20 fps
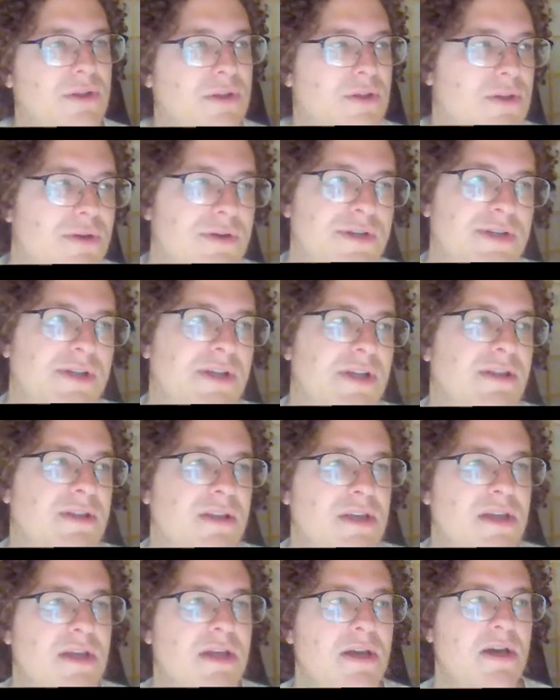usually
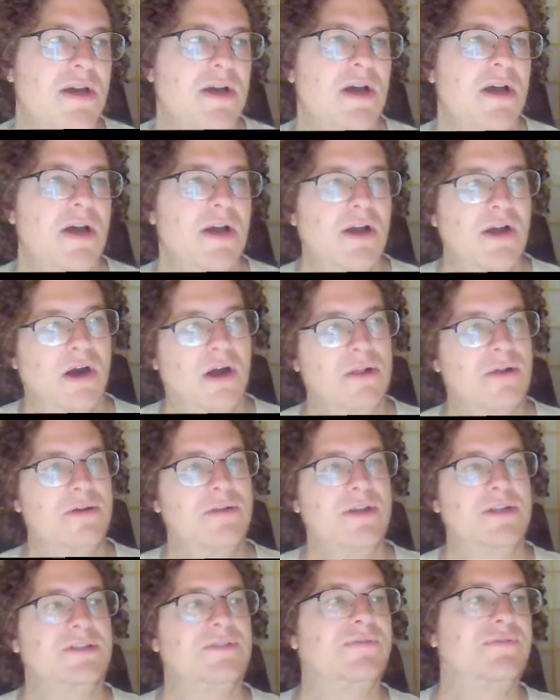the color
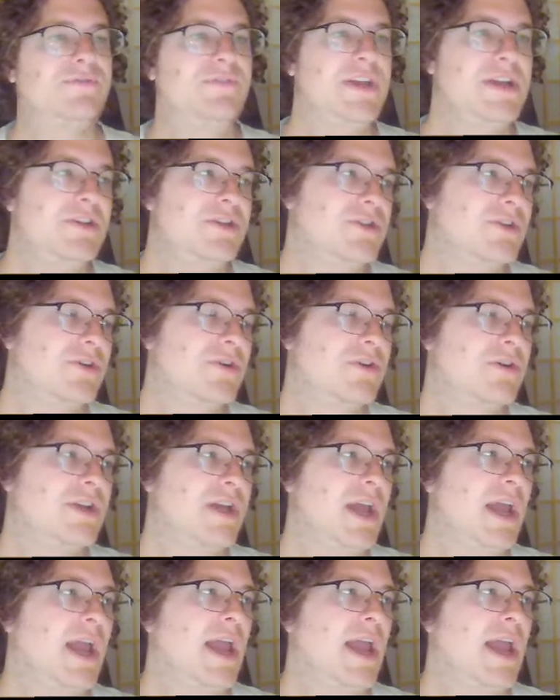that's featured